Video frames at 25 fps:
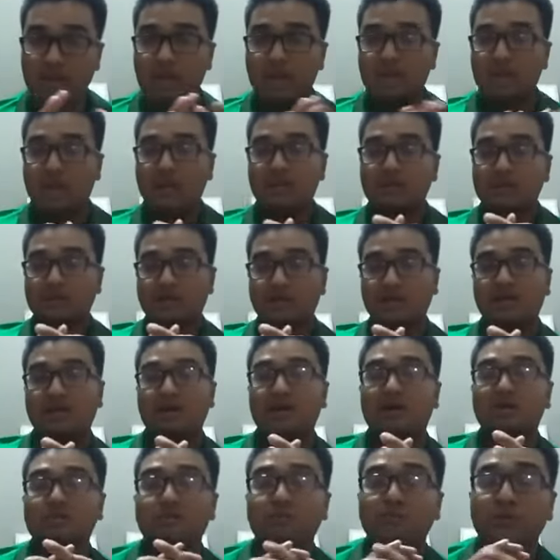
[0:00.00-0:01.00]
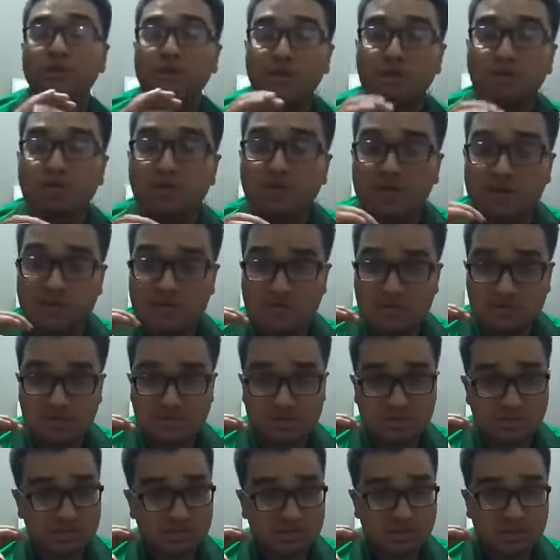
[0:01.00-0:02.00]
and there are few
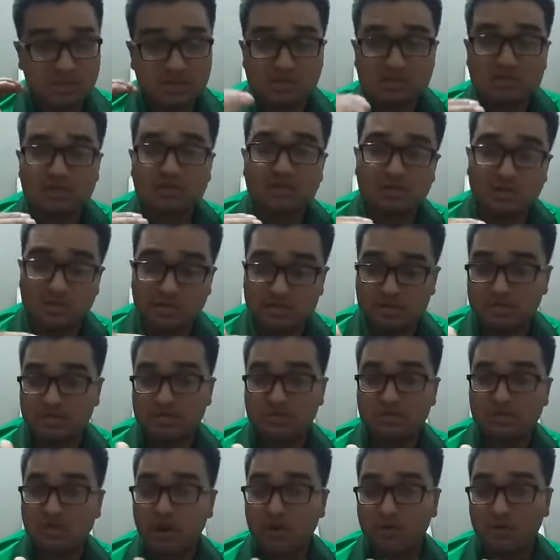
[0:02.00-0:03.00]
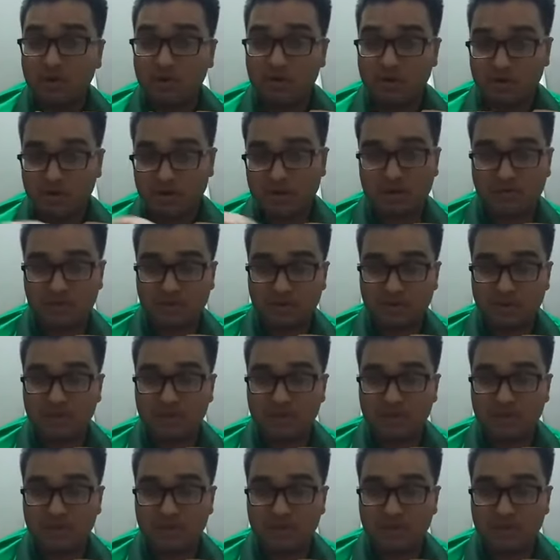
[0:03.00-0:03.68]
constitutional institutions of our country.